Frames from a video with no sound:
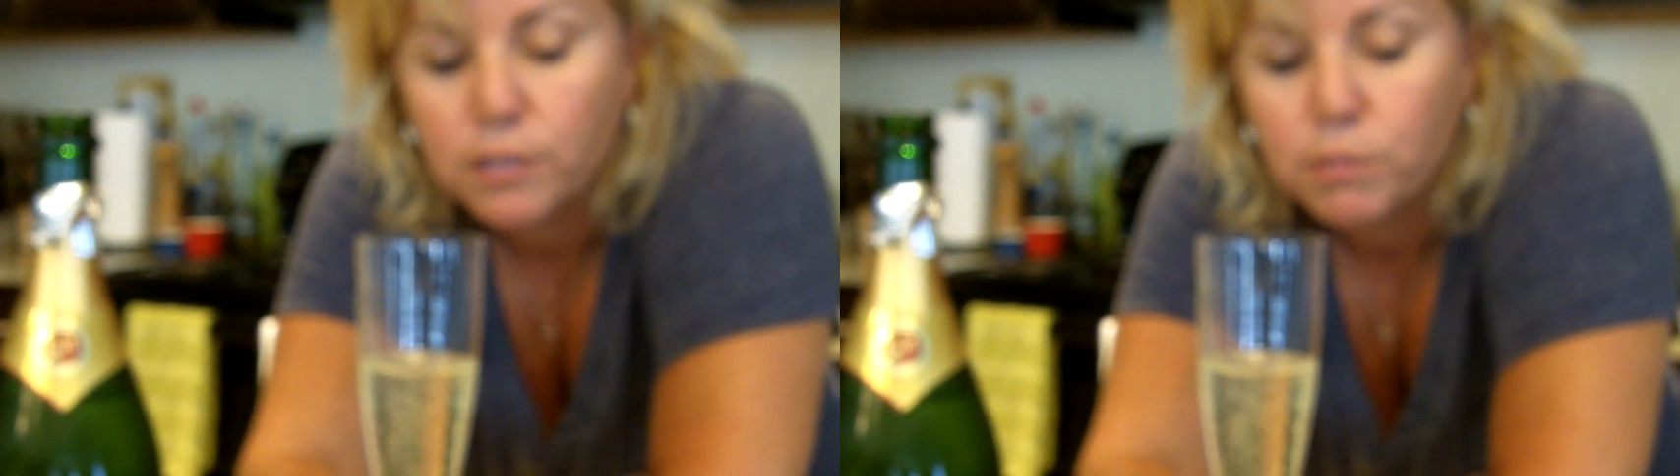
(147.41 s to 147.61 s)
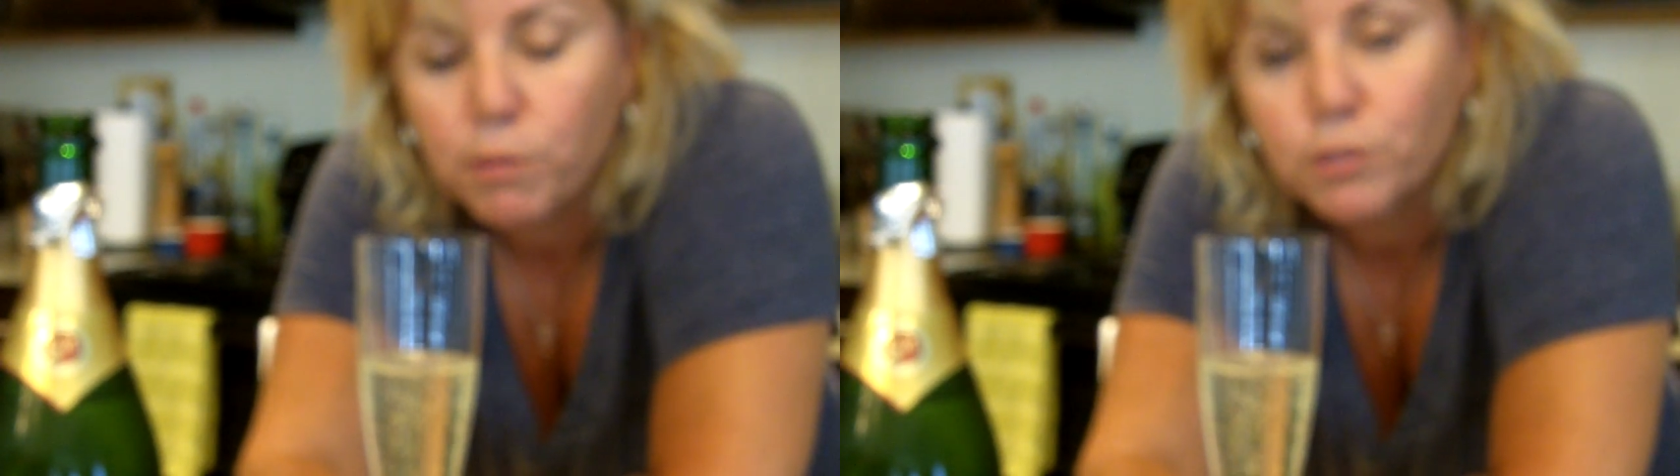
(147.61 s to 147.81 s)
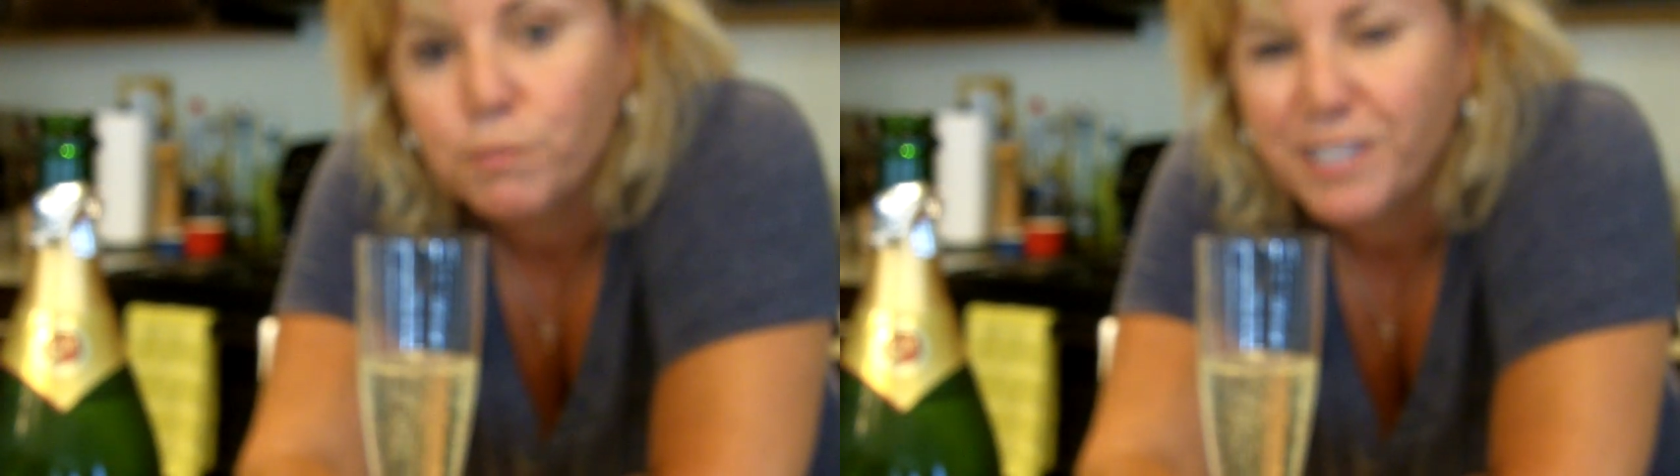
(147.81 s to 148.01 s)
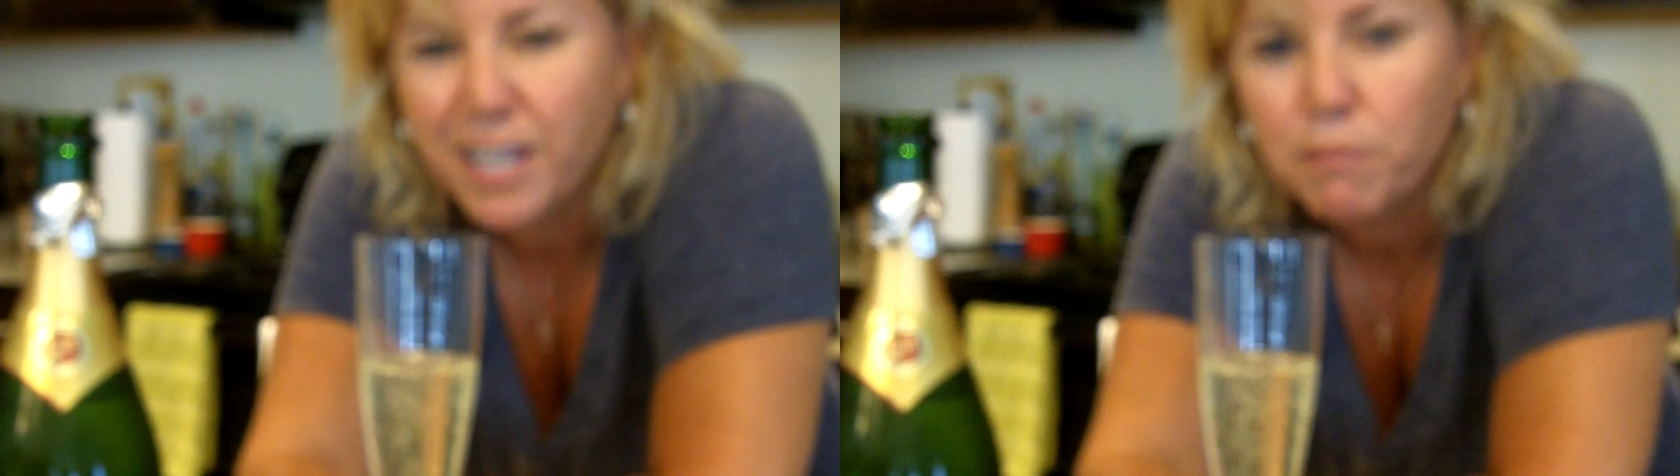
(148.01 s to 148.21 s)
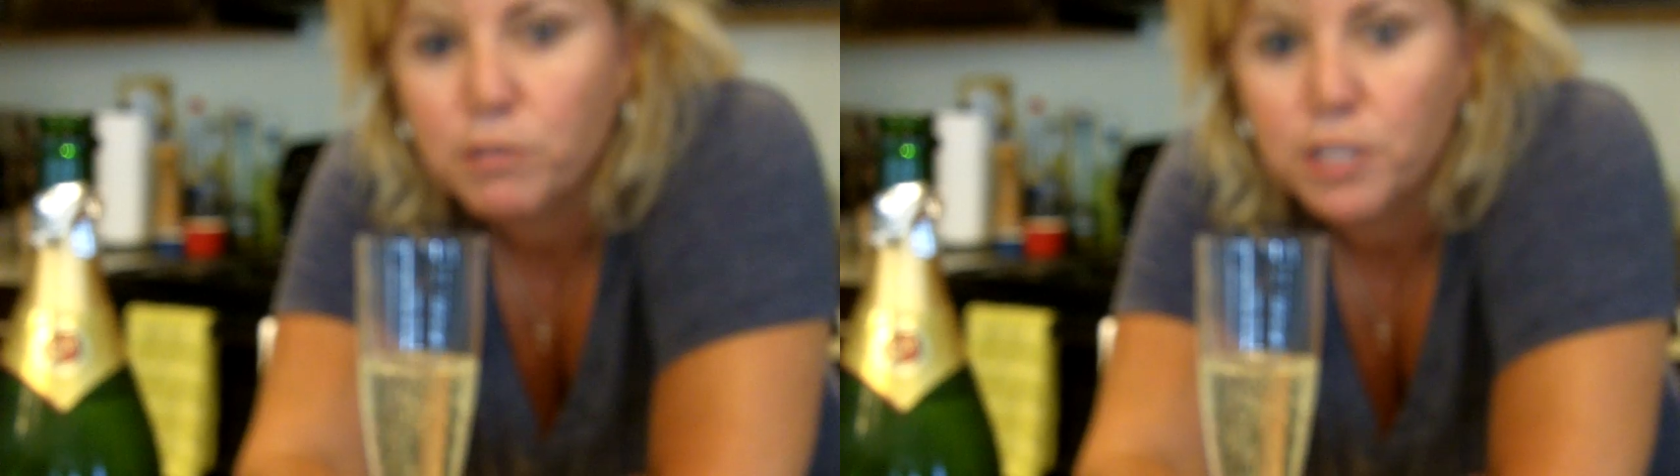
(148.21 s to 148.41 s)
supposed to be
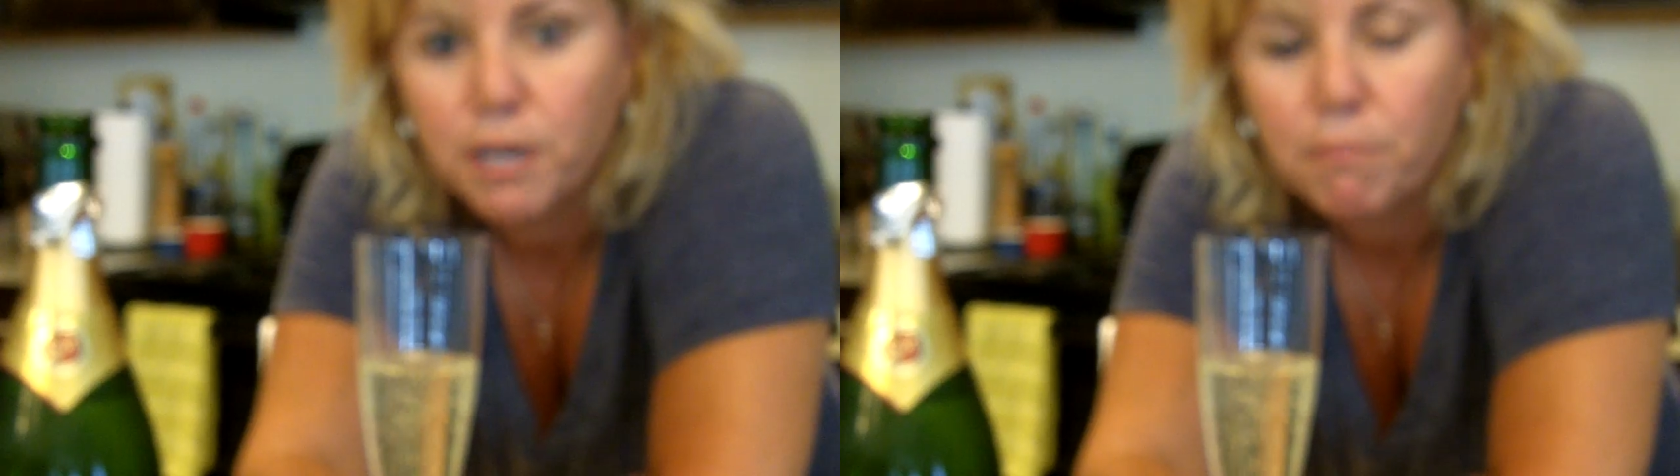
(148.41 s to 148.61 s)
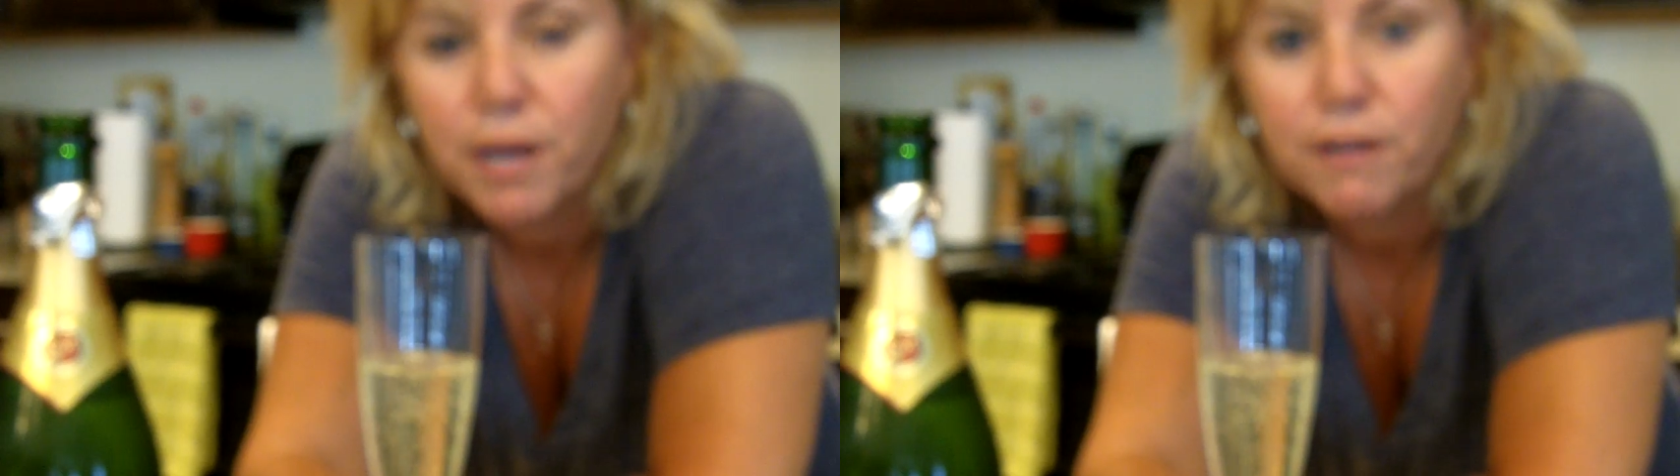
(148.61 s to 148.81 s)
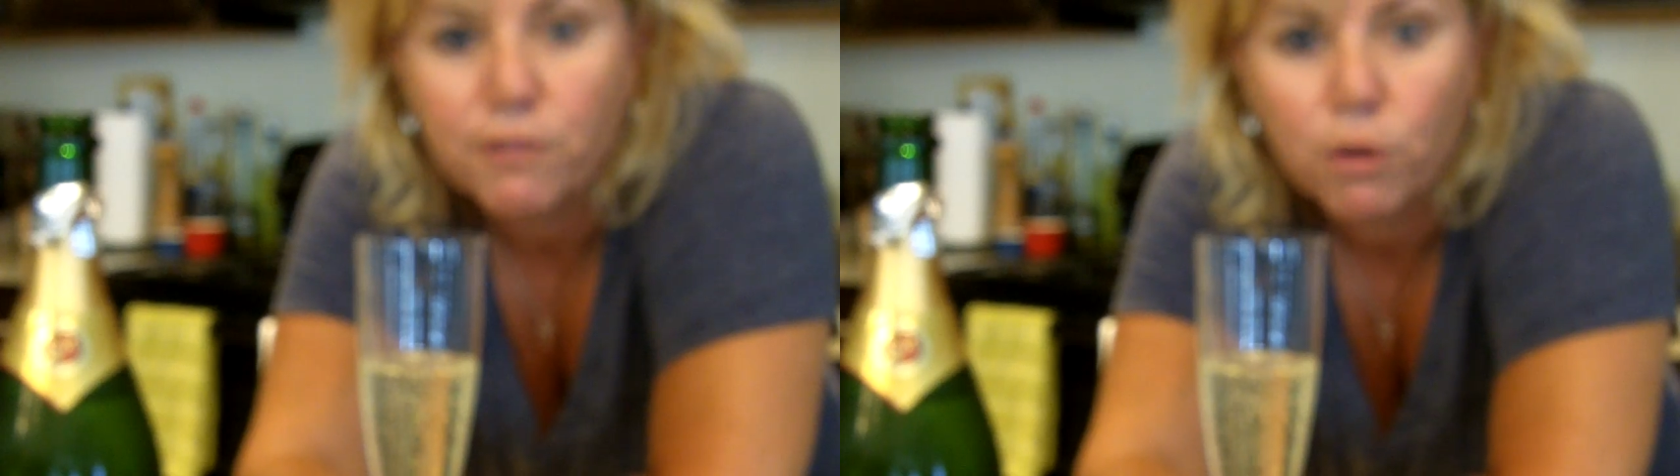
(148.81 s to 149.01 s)
labeled champagne if it